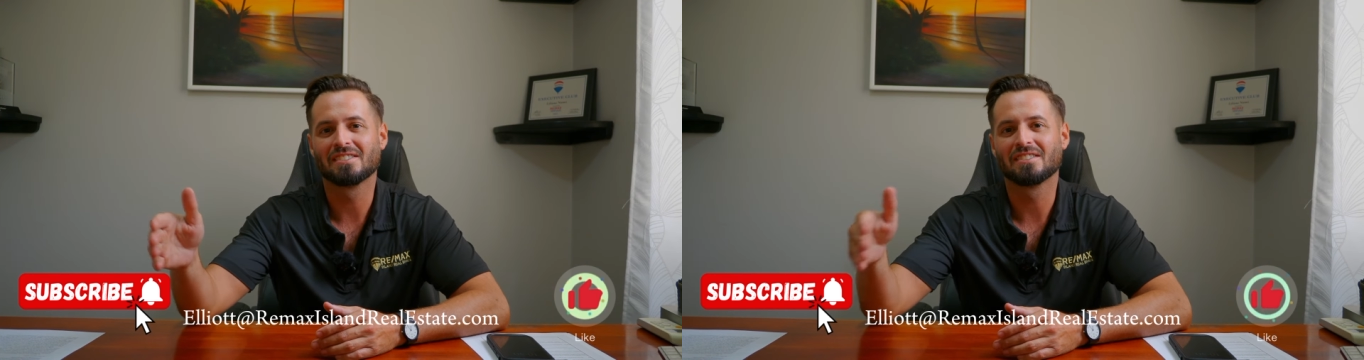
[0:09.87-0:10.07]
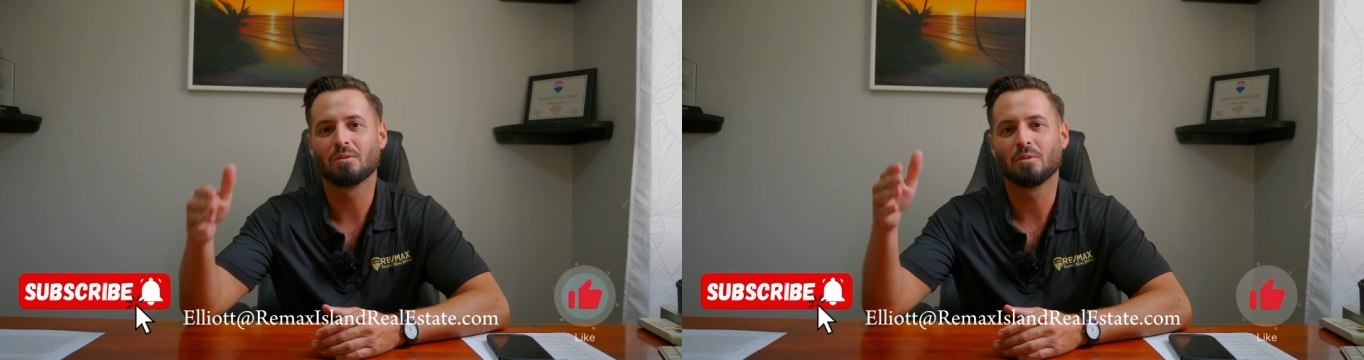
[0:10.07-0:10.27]

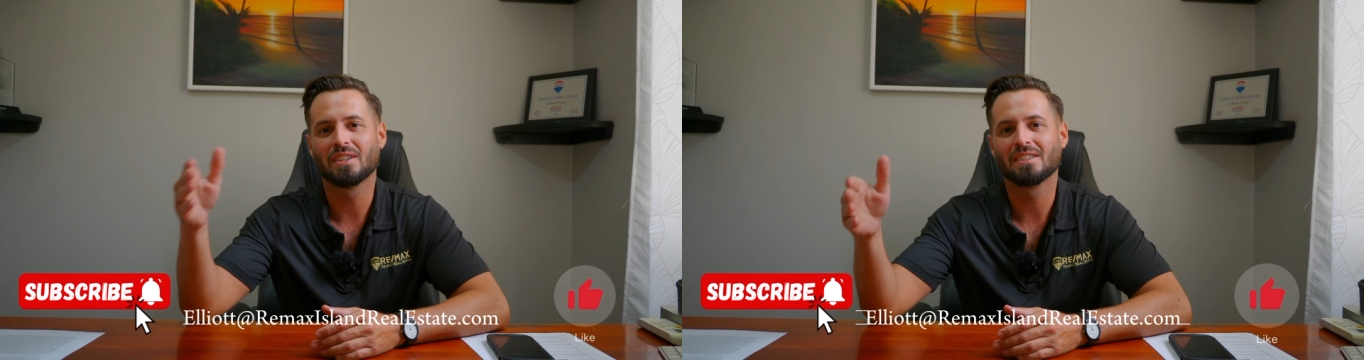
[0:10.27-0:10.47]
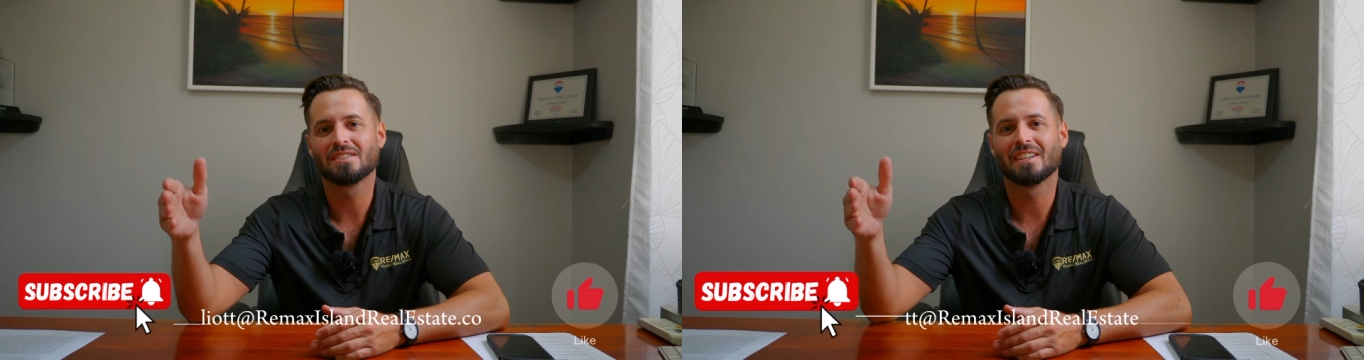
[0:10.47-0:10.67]
what
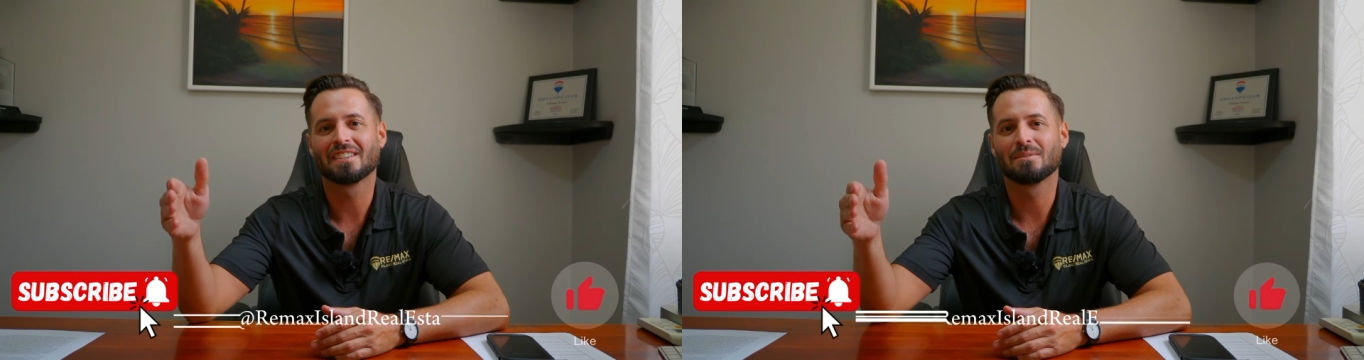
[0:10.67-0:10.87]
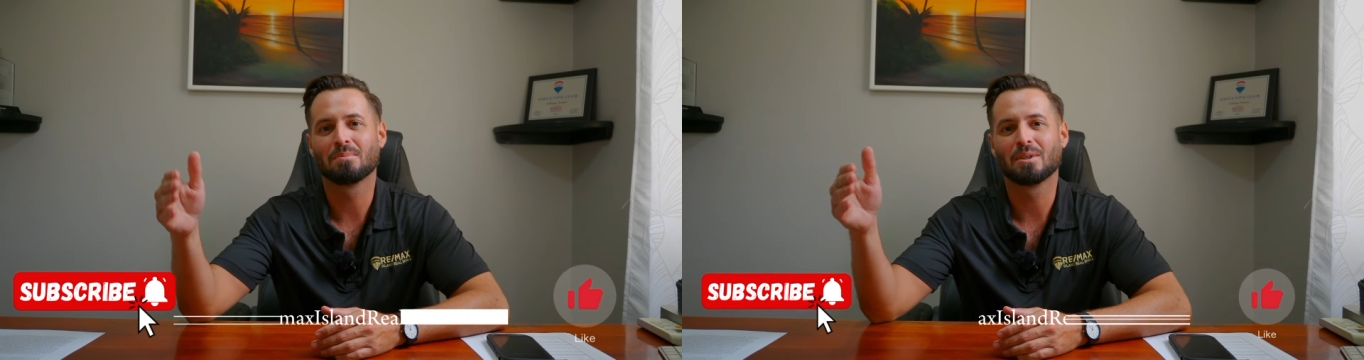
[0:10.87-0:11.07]
it's like
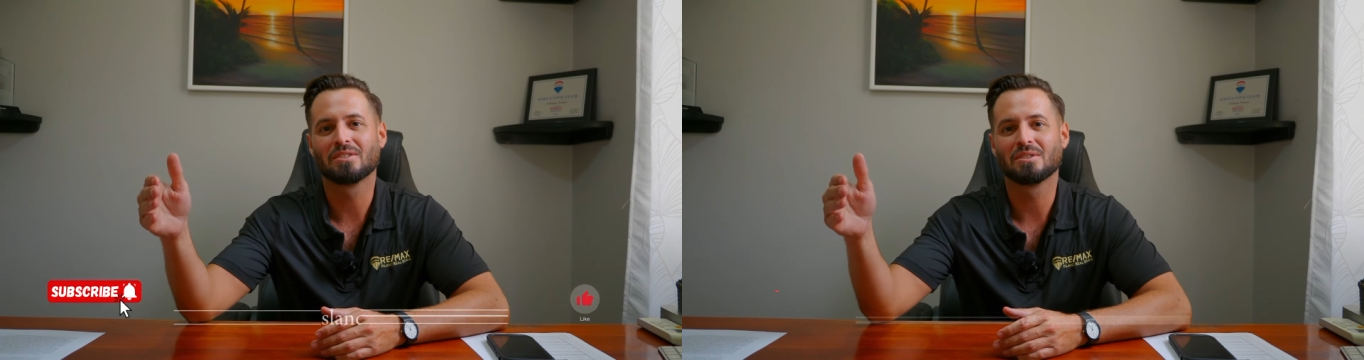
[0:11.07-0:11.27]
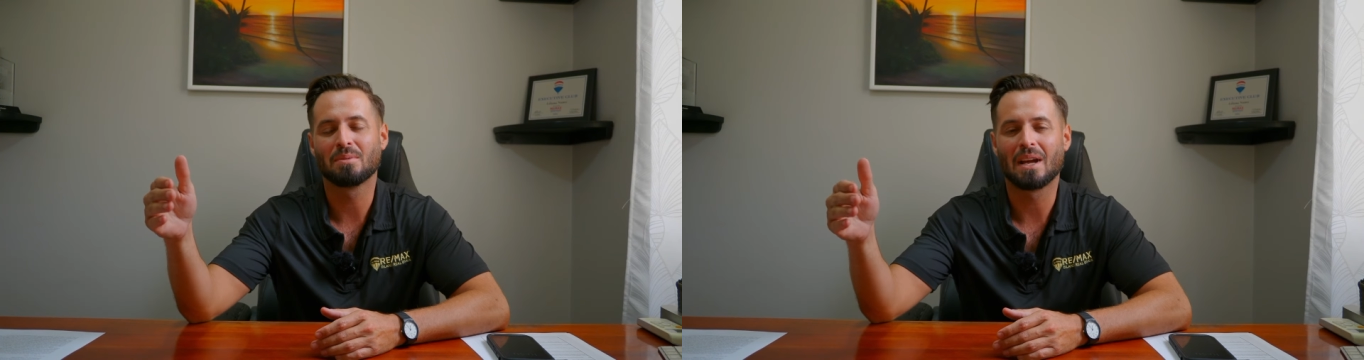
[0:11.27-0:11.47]
to
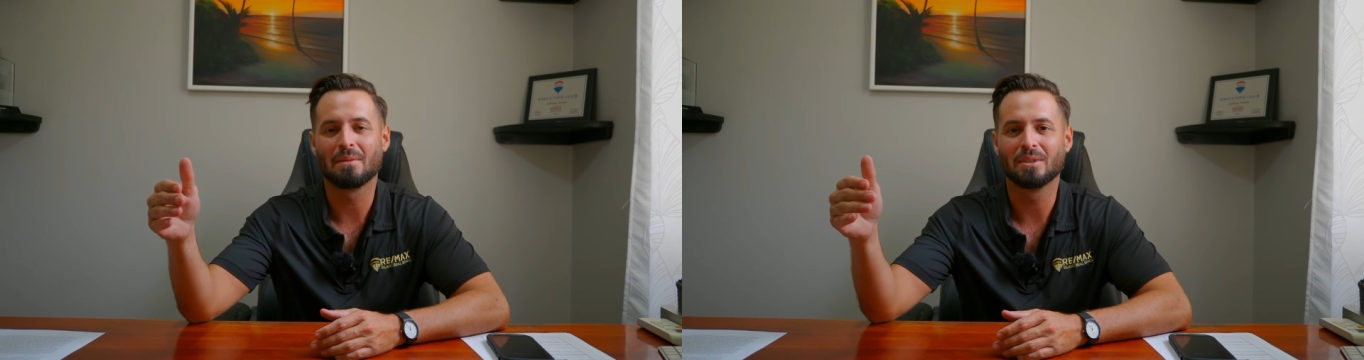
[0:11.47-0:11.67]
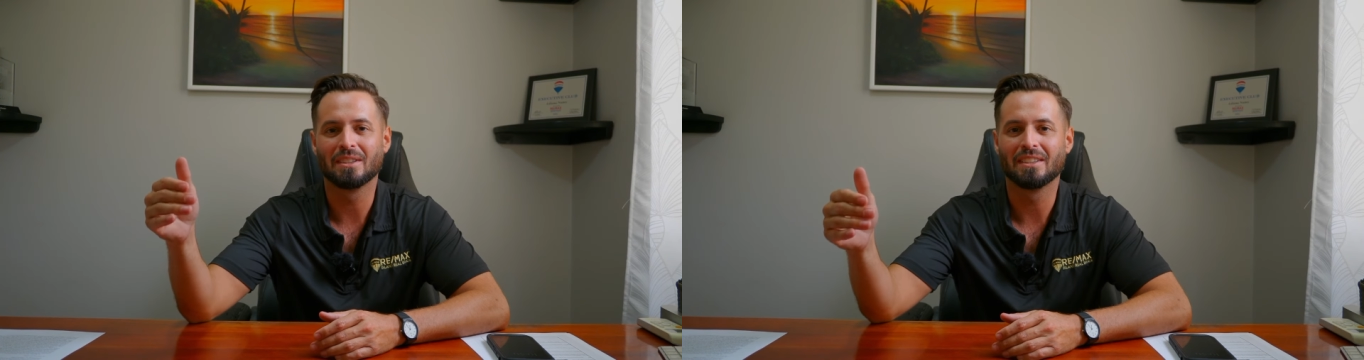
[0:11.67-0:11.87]
purchase
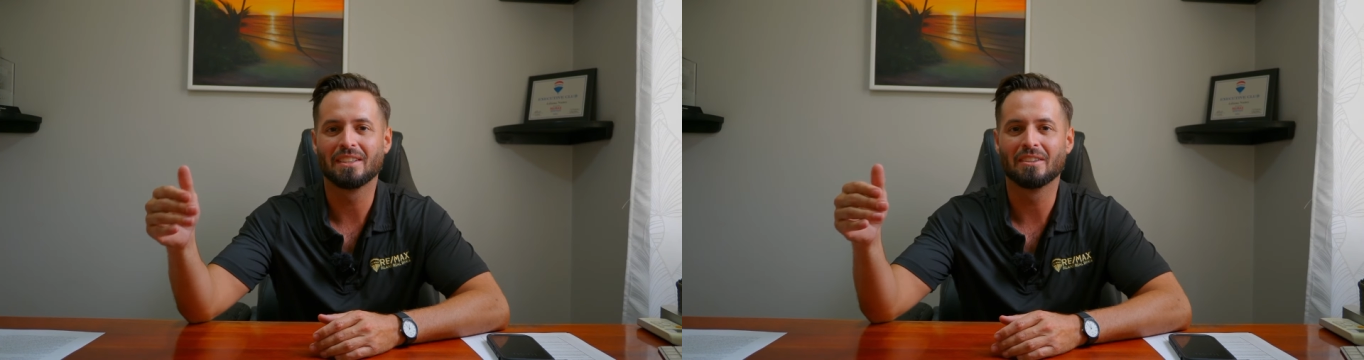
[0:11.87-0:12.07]
property here